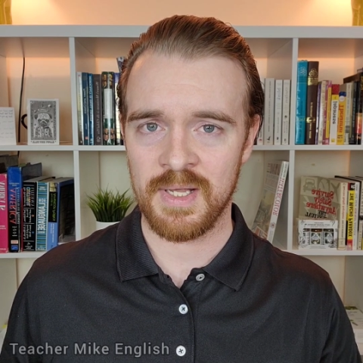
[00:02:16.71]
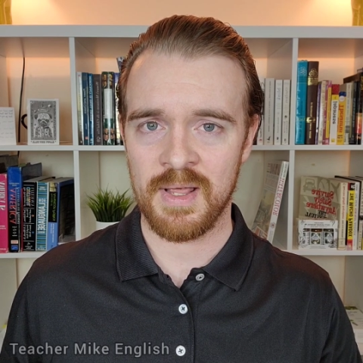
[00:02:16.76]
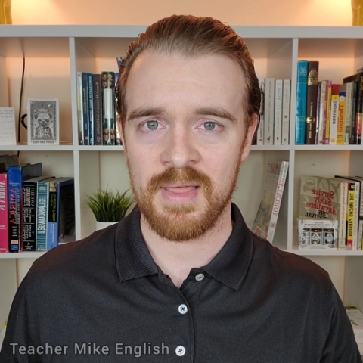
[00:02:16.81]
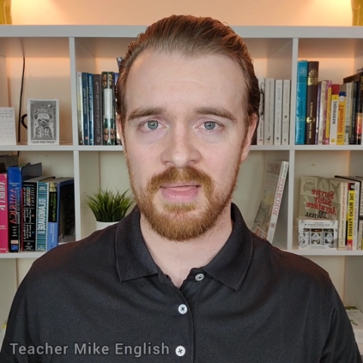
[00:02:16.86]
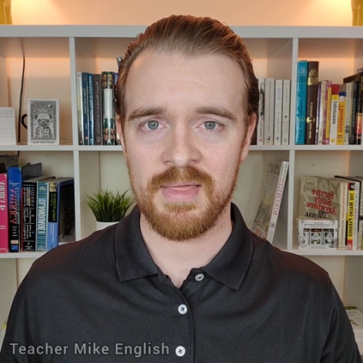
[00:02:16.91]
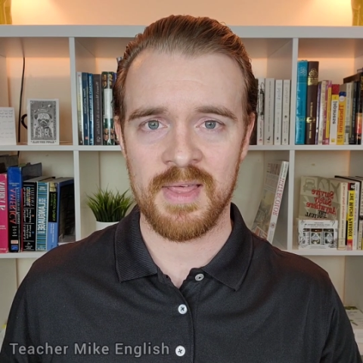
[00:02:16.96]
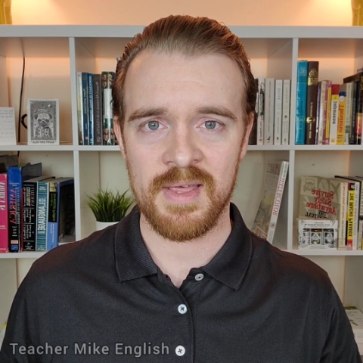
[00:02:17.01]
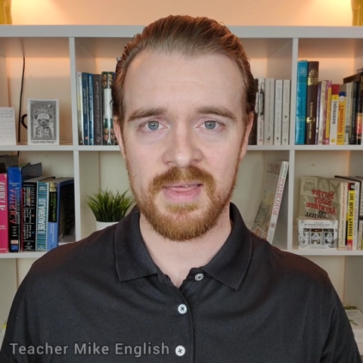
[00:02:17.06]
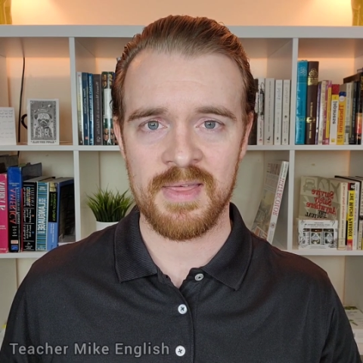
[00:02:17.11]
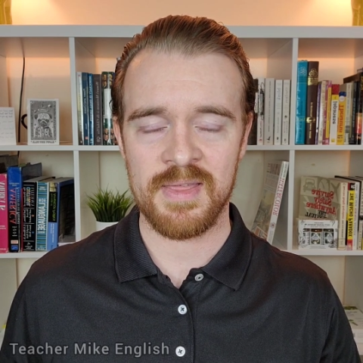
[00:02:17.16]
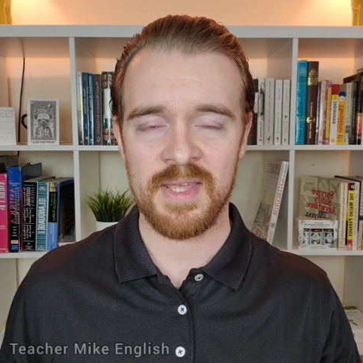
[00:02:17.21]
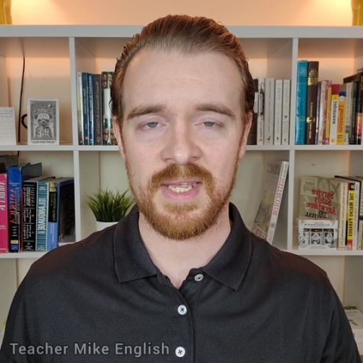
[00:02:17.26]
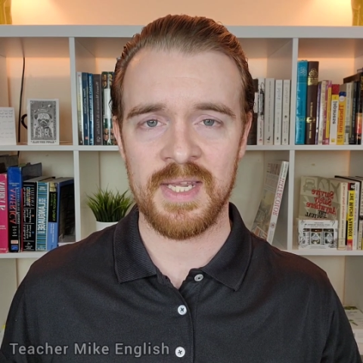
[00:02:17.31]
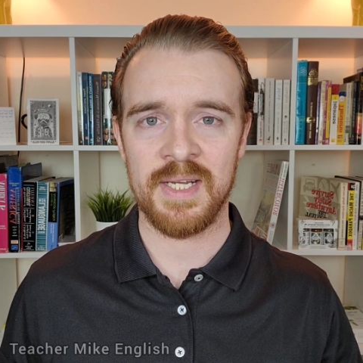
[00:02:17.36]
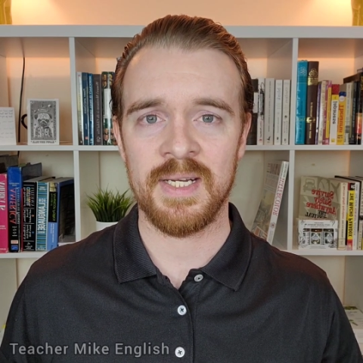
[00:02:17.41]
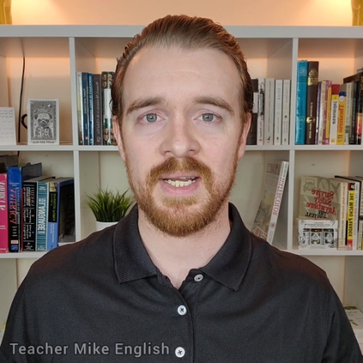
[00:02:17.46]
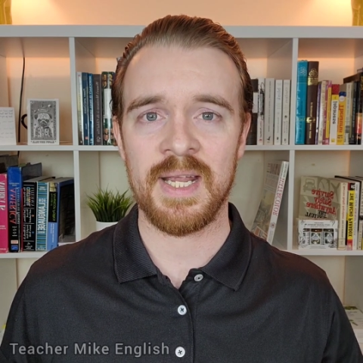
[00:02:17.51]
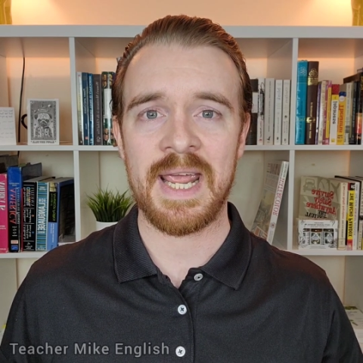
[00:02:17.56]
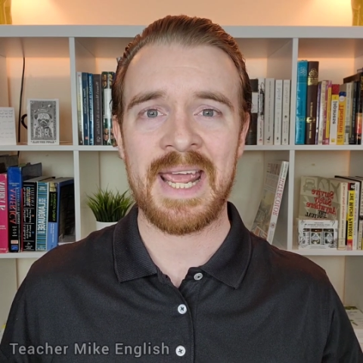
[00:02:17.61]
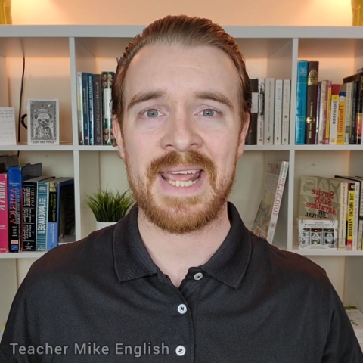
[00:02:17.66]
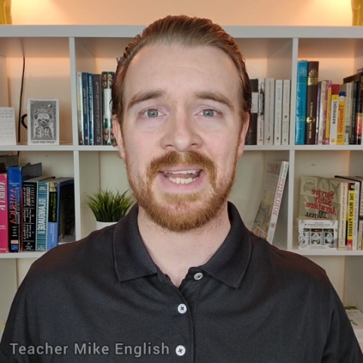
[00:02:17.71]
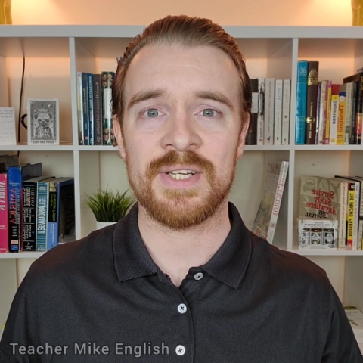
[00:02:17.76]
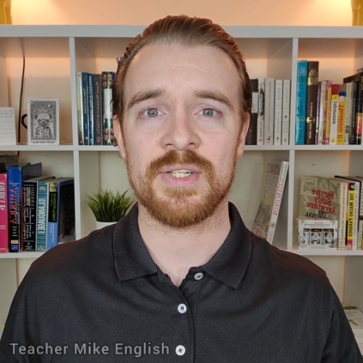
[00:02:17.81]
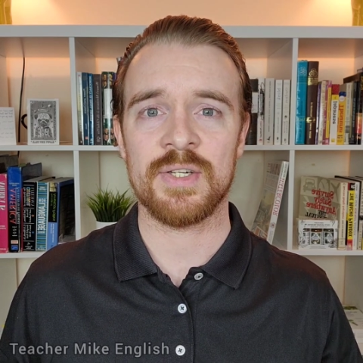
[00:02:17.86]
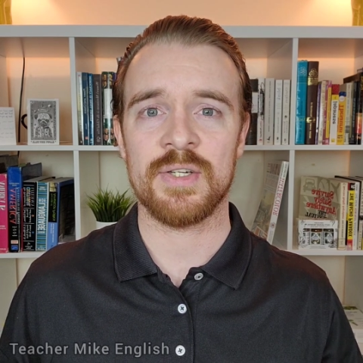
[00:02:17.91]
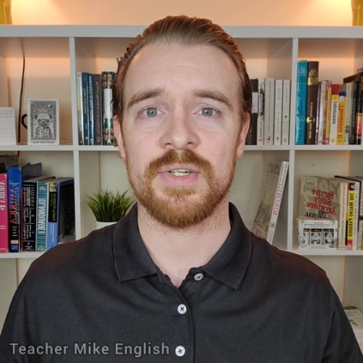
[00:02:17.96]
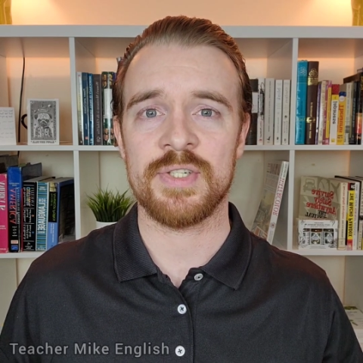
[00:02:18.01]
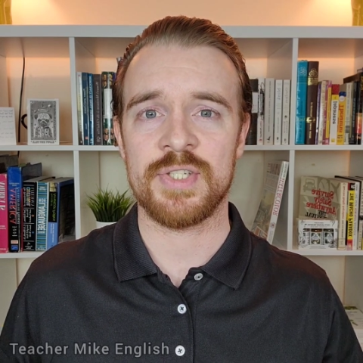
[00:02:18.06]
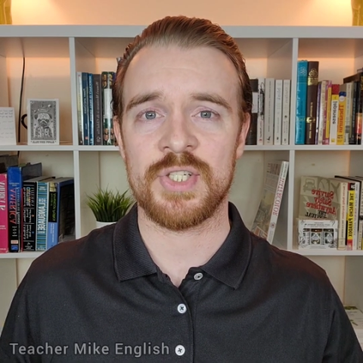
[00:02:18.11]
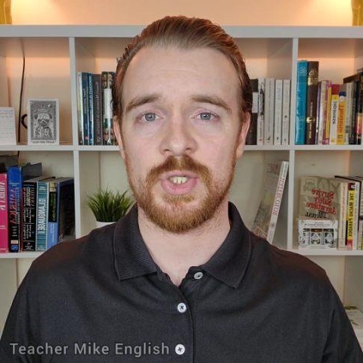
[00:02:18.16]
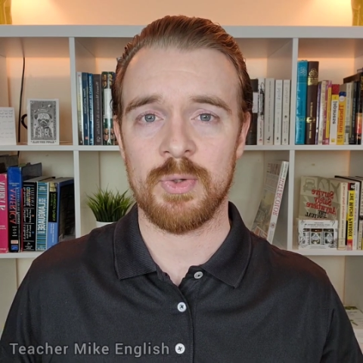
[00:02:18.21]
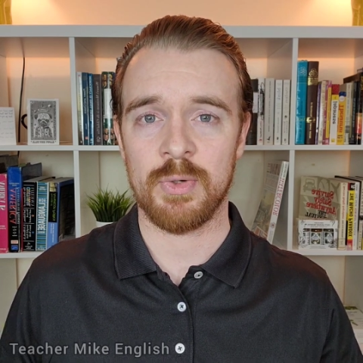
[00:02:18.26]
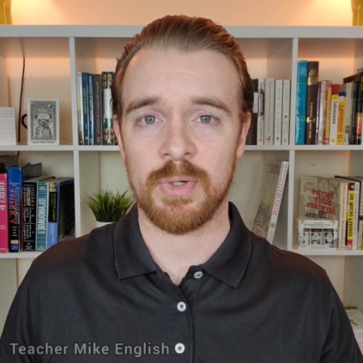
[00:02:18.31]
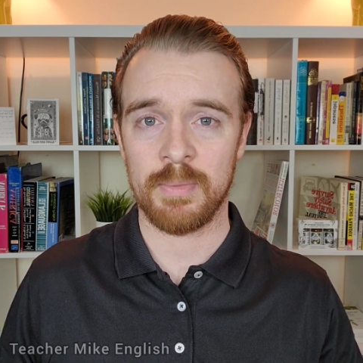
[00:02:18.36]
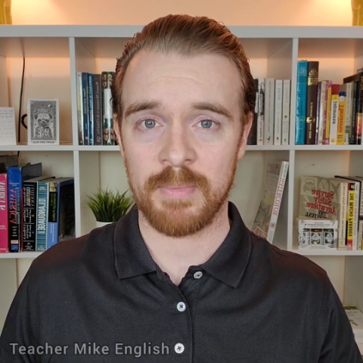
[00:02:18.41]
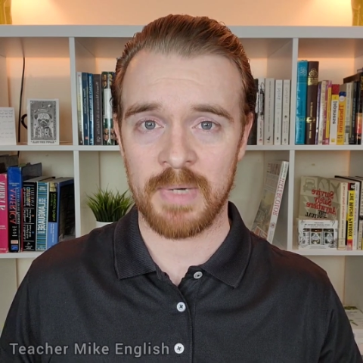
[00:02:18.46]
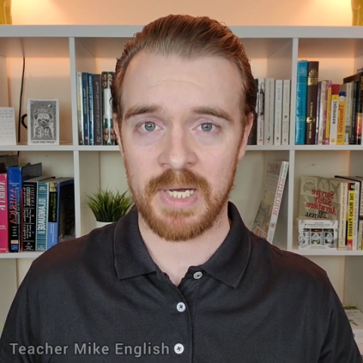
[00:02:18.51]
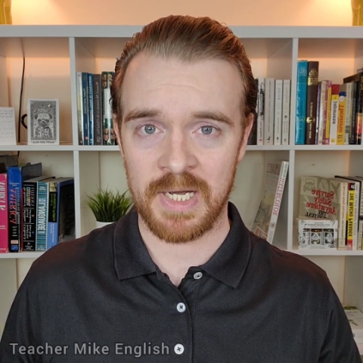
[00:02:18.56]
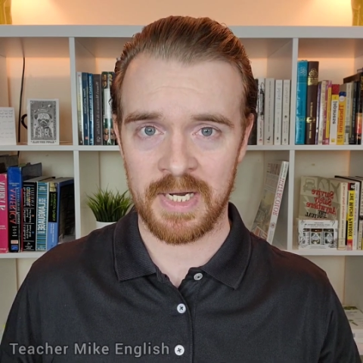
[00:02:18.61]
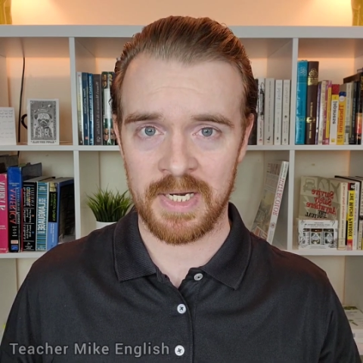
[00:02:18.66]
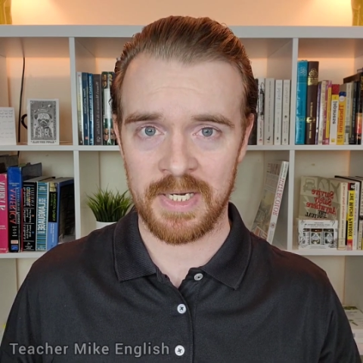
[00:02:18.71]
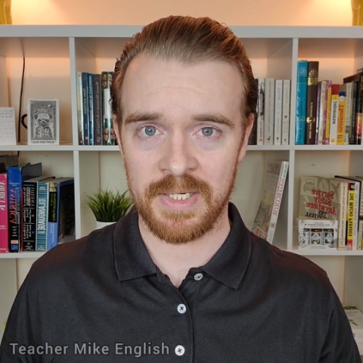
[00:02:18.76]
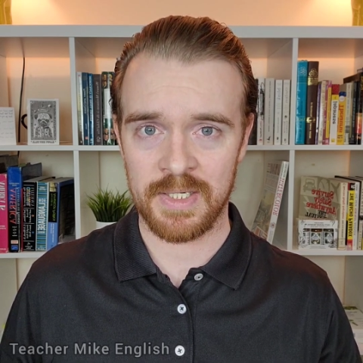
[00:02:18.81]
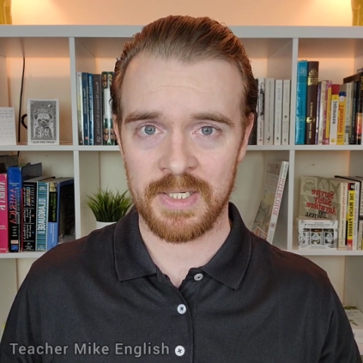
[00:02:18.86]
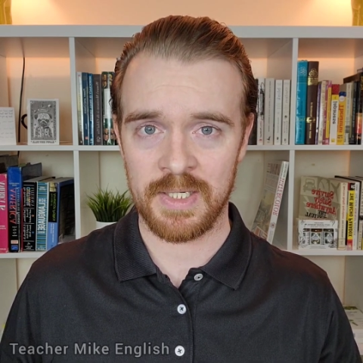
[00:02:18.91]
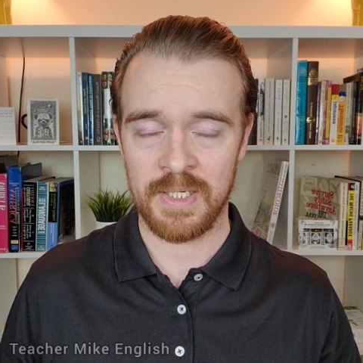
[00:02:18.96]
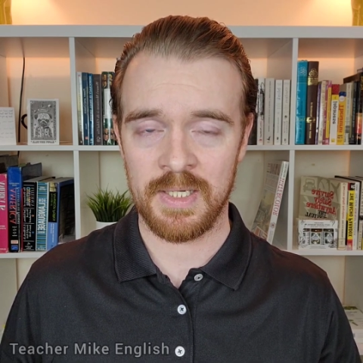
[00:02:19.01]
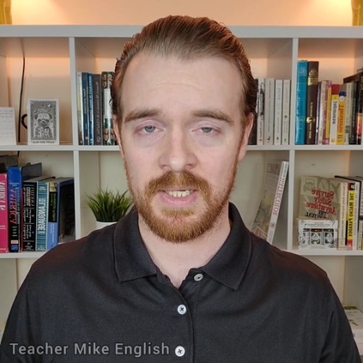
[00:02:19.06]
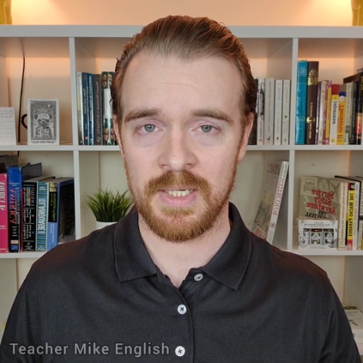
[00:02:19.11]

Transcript: the thing enters your mind.